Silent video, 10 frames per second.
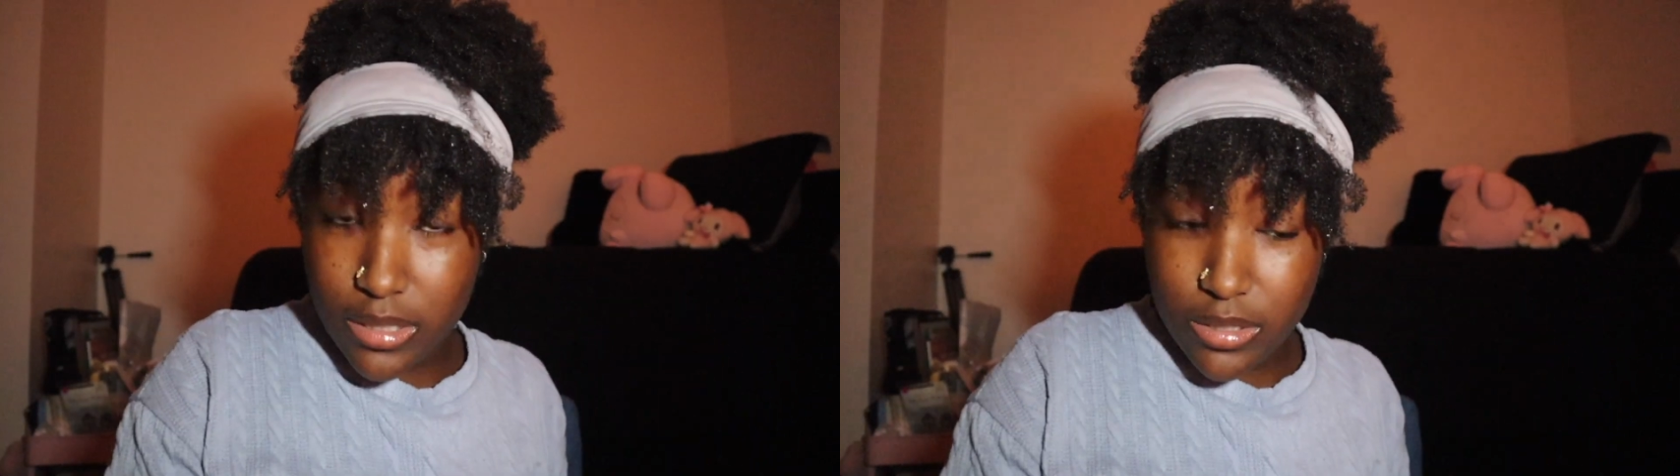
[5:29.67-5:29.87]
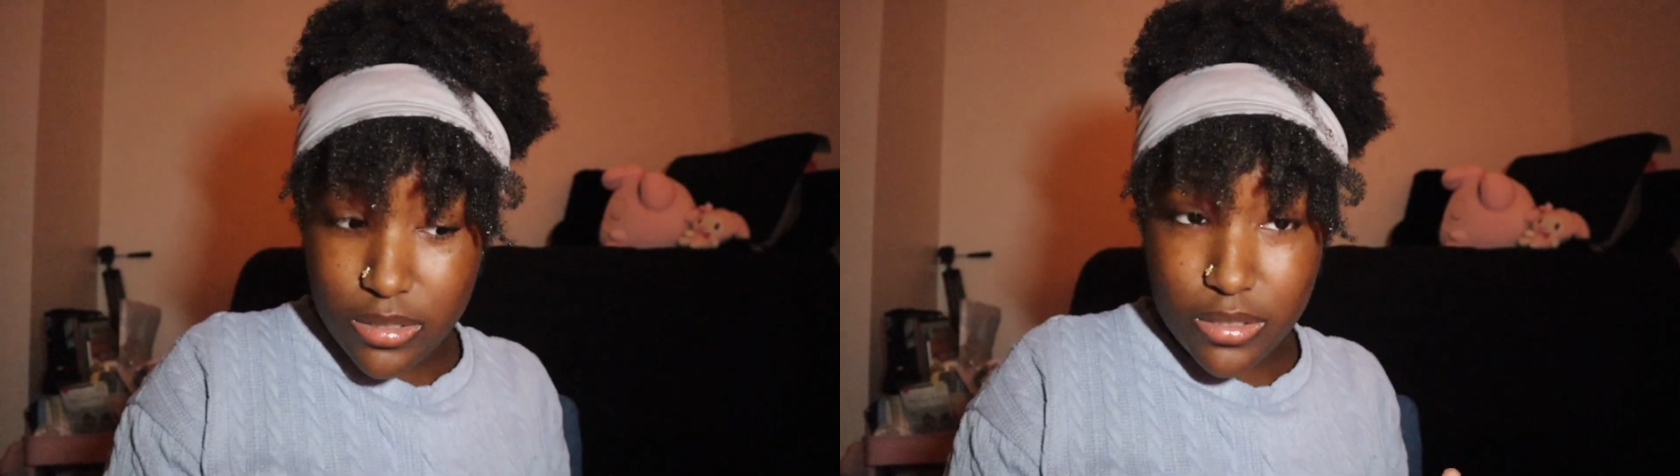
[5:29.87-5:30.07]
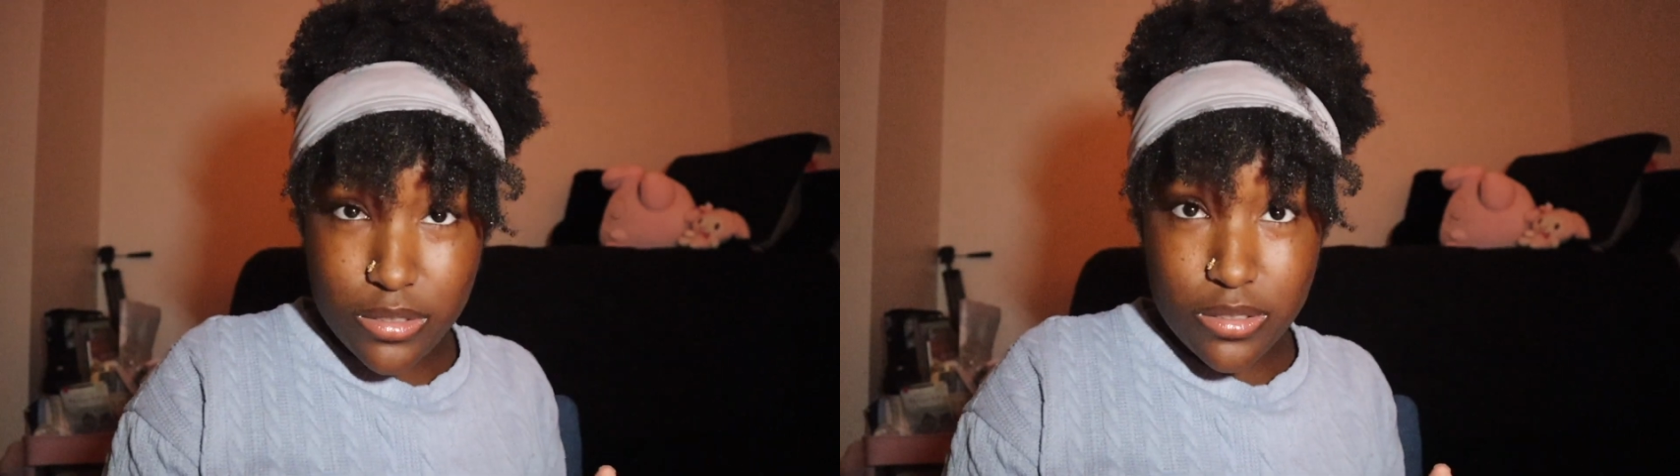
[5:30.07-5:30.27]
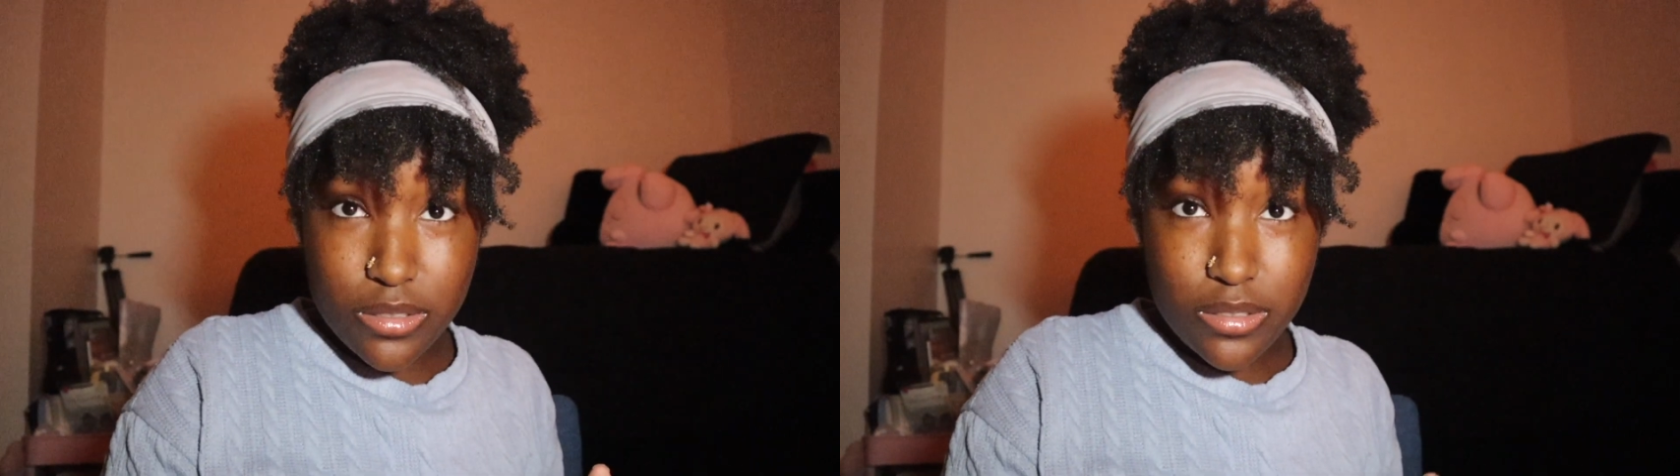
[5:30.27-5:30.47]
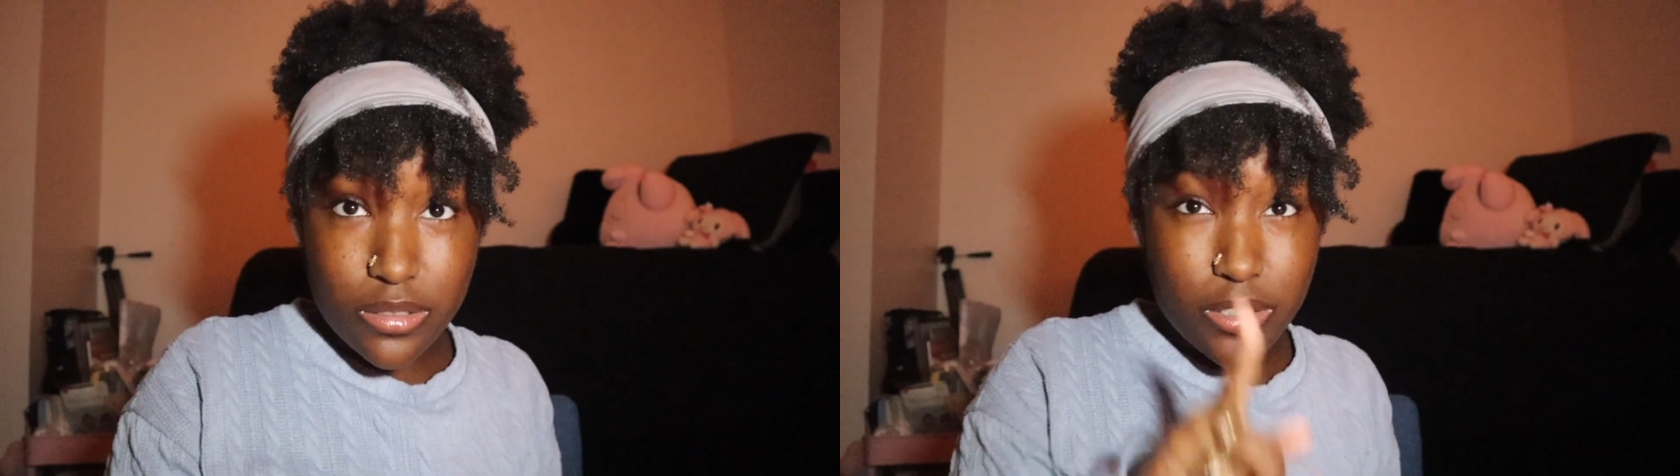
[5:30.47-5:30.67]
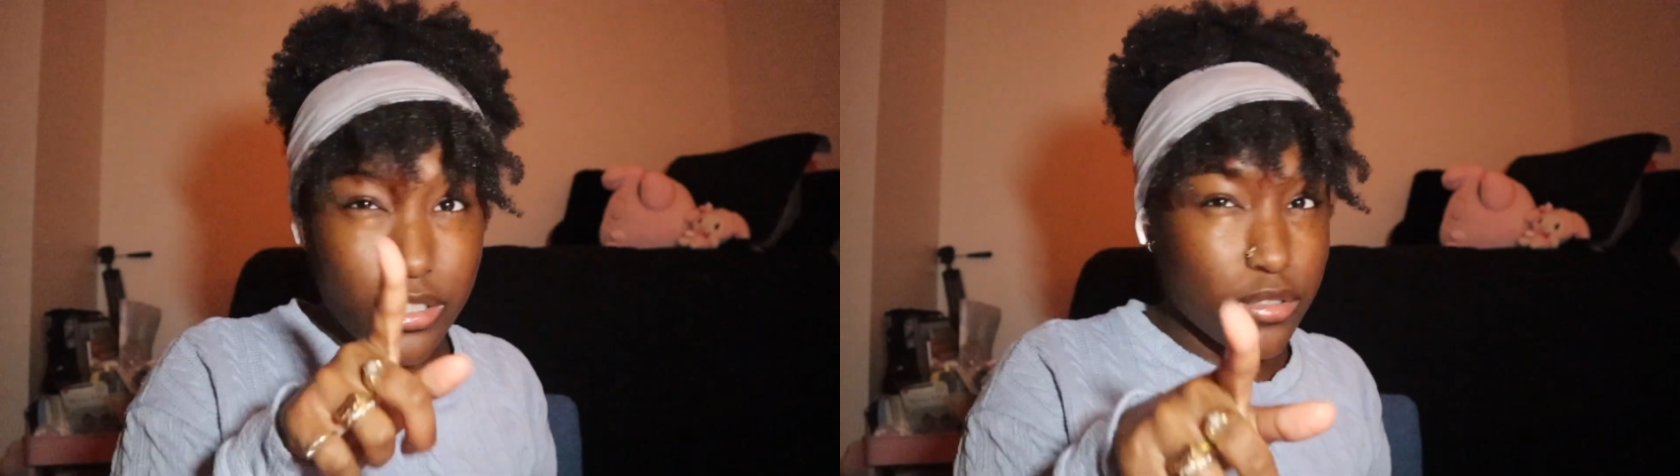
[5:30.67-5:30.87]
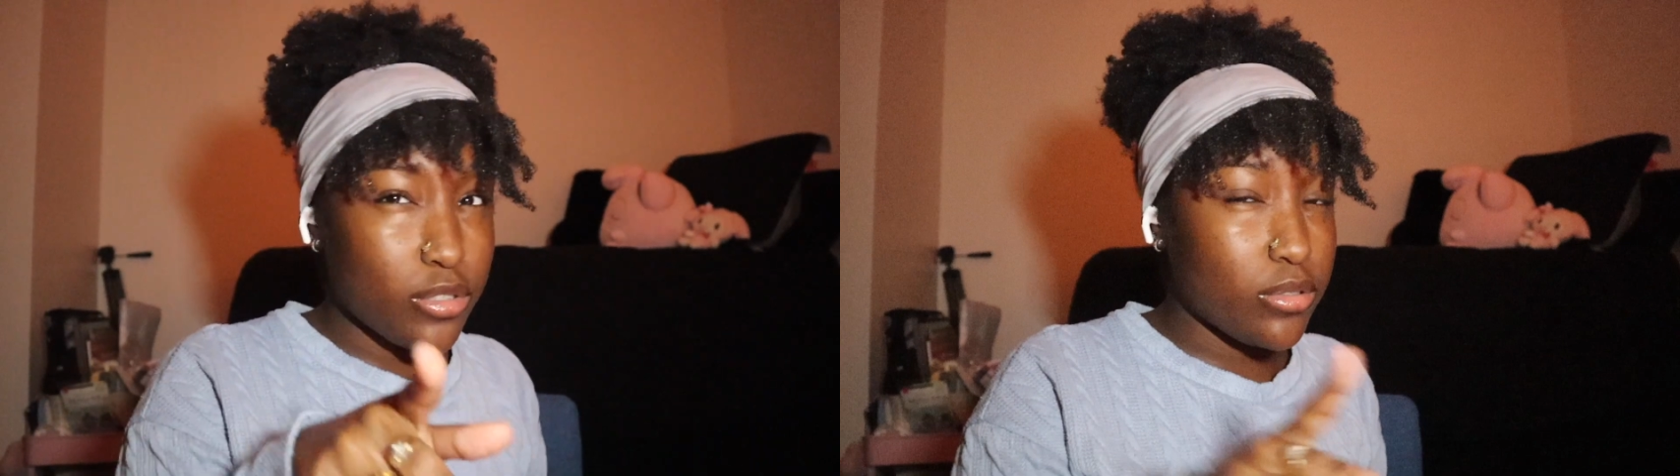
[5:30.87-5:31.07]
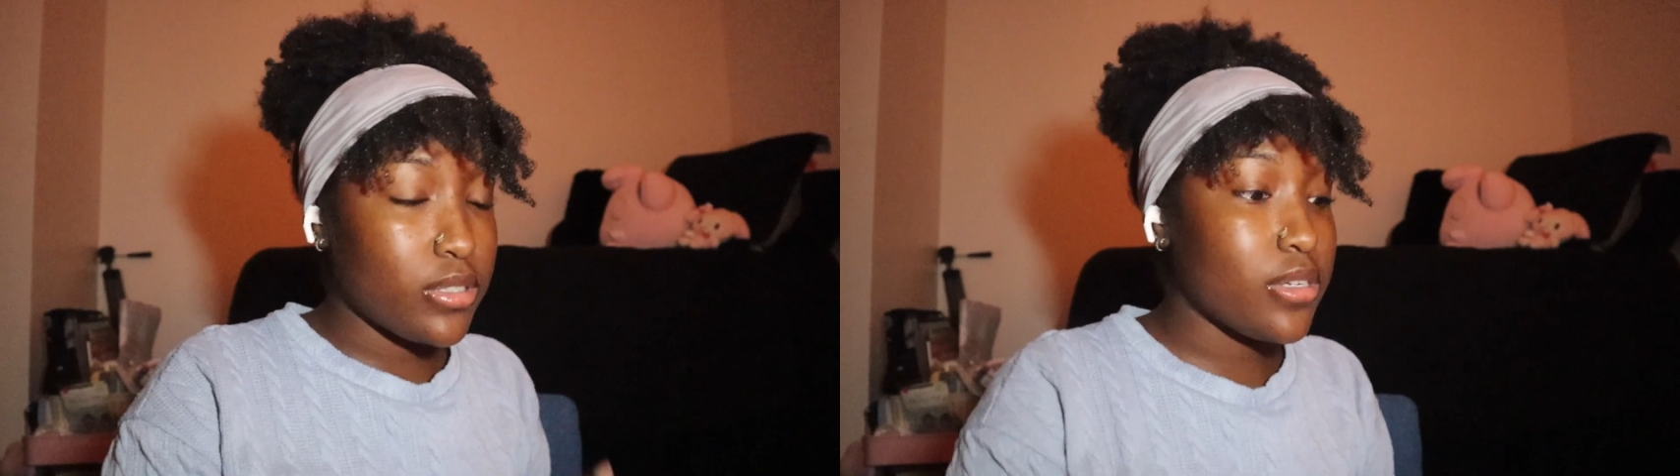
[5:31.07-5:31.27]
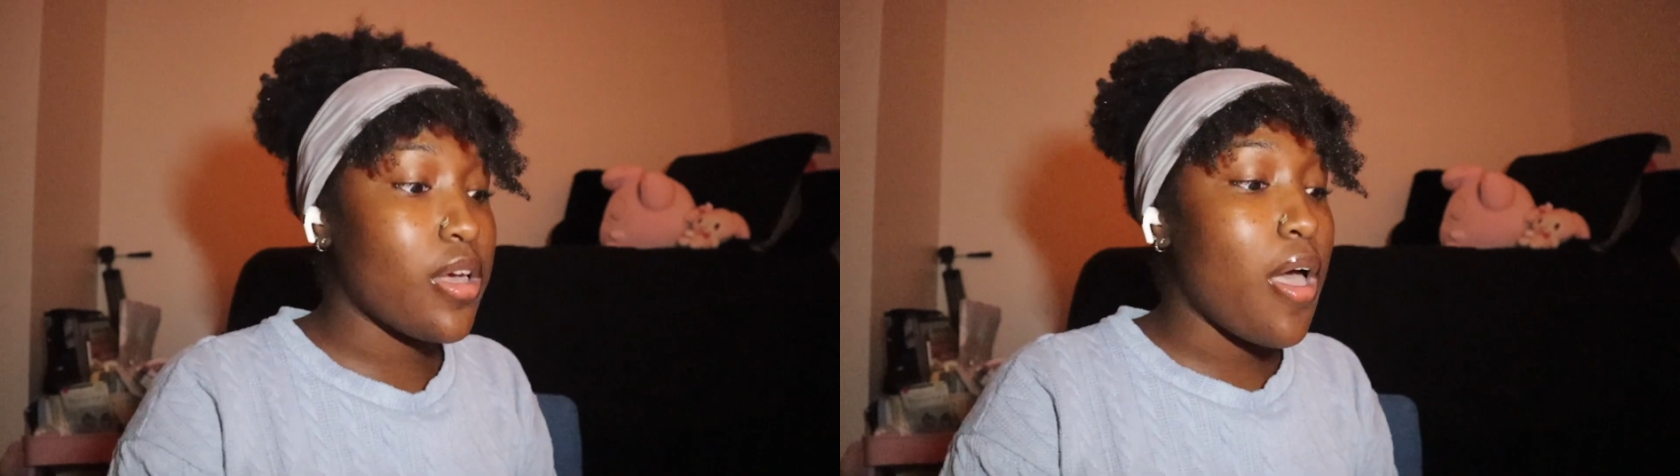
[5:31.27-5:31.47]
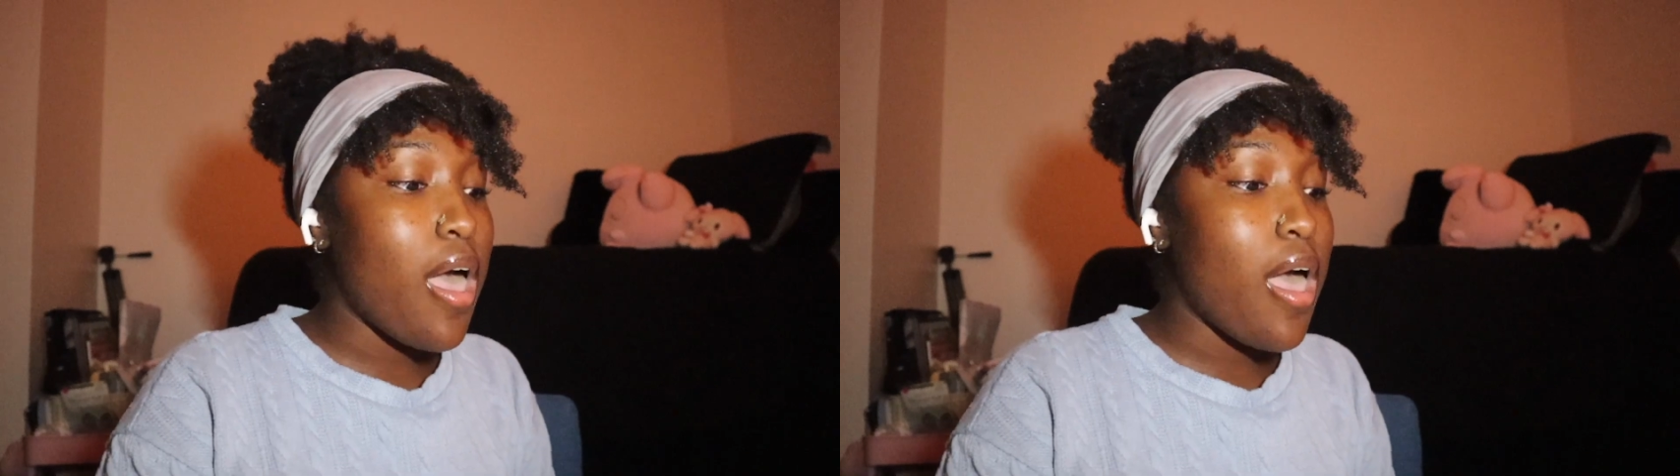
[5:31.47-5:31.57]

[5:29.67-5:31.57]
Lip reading: this, you're joking.